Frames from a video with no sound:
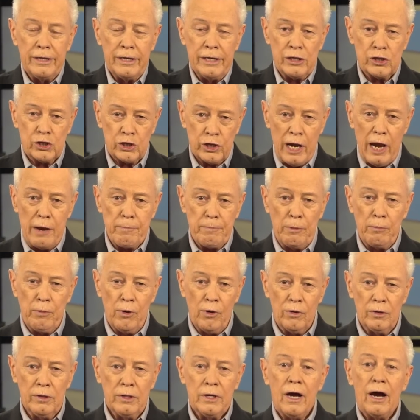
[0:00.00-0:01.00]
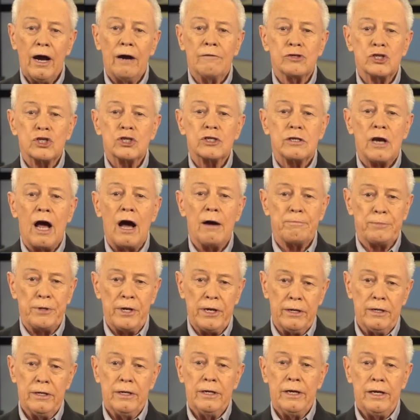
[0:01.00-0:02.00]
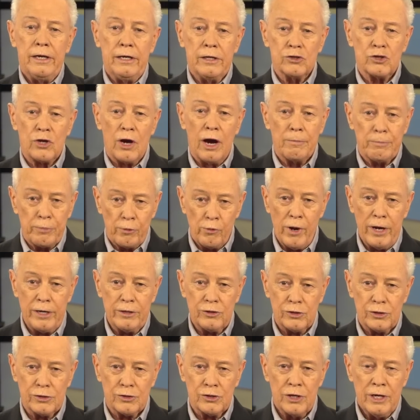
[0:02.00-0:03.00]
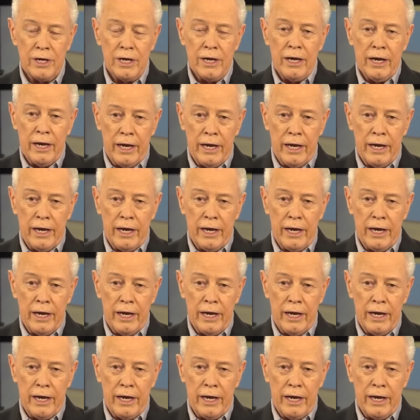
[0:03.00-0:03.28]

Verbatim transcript: is capable of stopping his operations.